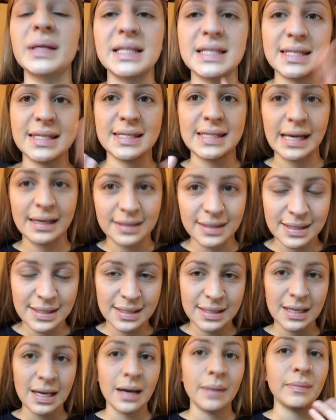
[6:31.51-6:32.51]
It
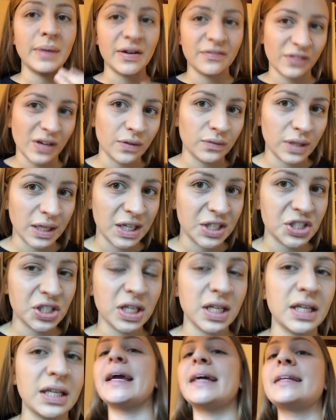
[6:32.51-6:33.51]
sets my
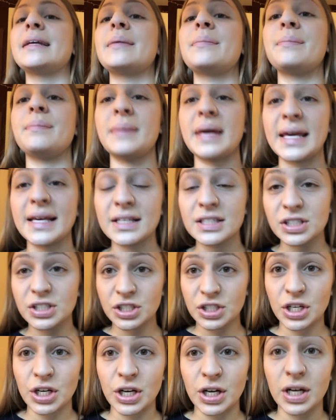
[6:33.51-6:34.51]
foundation and it
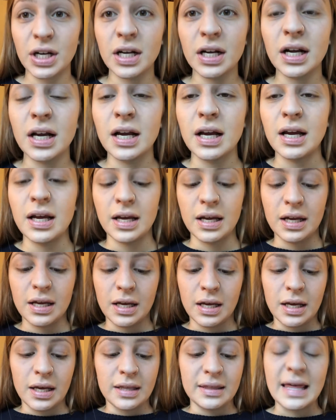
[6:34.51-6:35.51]
makes sure
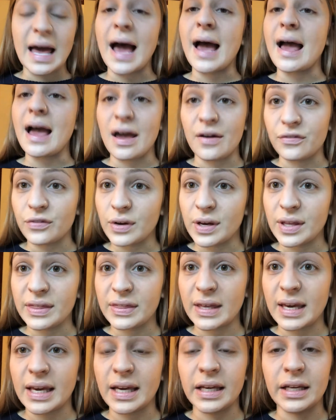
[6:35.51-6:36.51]
that
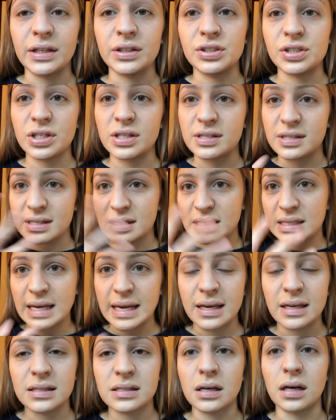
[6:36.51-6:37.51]
everything just
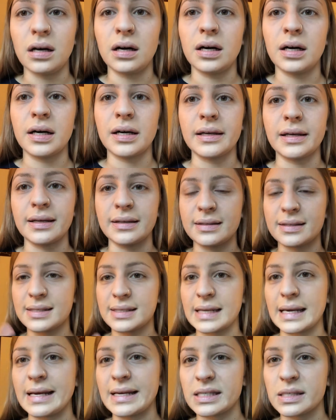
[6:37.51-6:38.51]
stays on and
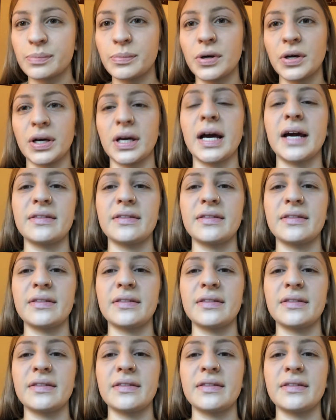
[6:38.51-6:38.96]
stays put.